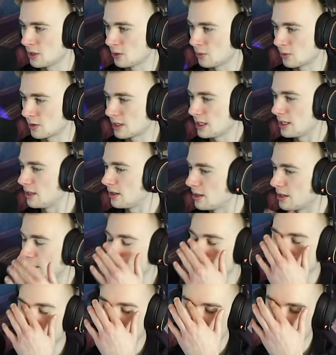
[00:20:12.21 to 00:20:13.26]
We're getting a lucky
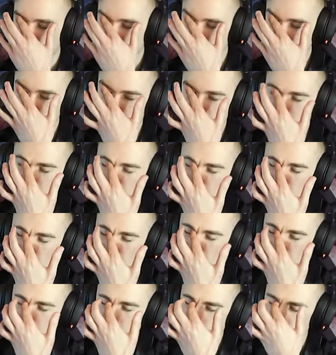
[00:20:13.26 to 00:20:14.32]
find off of this, so
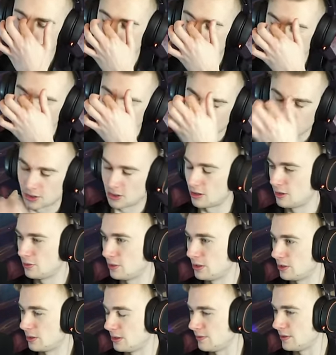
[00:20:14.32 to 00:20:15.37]
maybe we buff Bard and we don't